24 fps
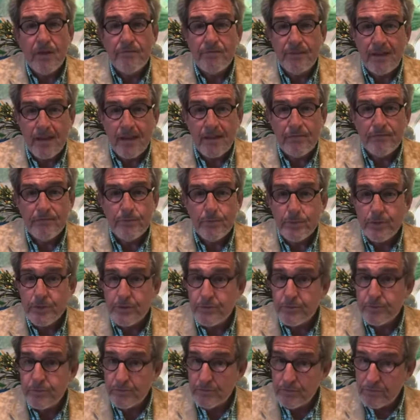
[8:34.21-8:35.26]
of love,
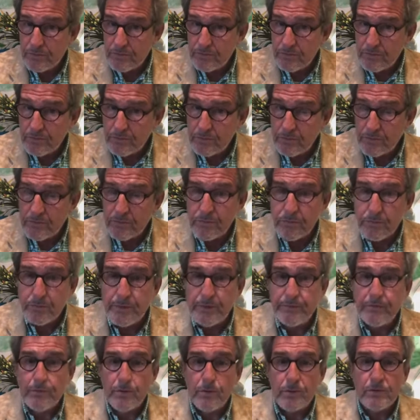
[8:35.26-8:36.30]
which
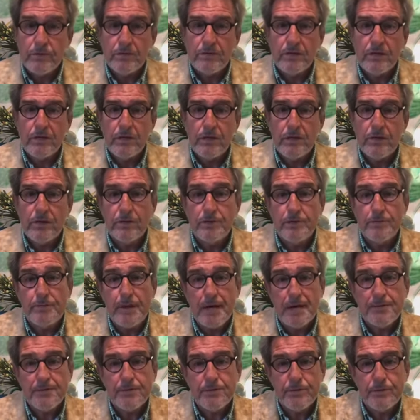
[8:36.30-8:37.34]
we've all heard
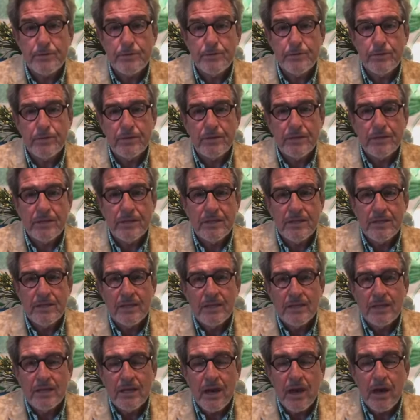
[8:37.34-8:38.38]
about through
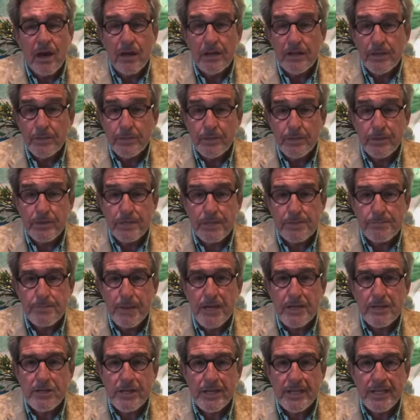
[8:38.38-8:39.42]
Hollywood
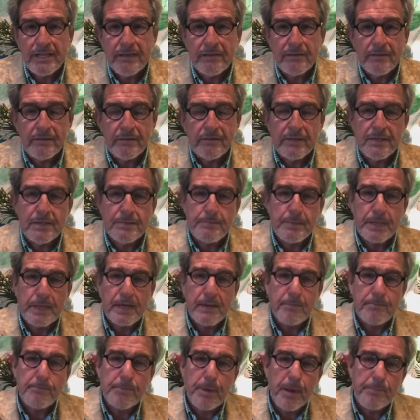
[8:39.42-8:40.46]
especially. It's
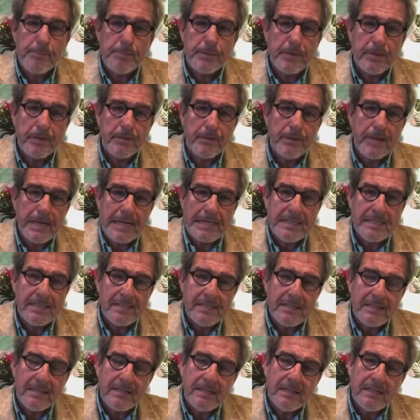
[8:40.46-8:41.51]
become
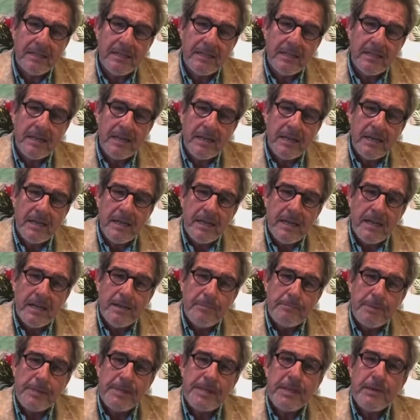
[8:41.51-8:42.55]
popularized.
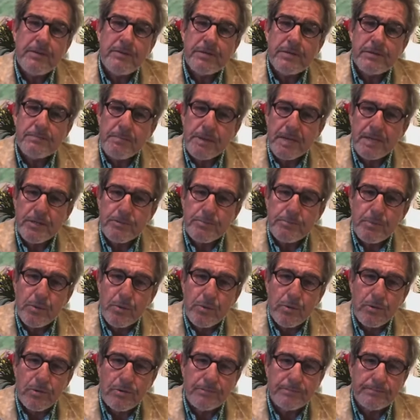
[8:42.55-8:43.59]
But there is much
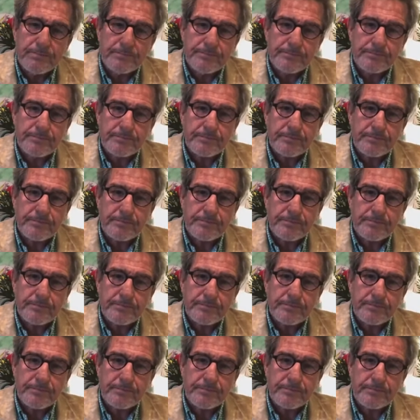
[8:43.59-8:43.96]
more.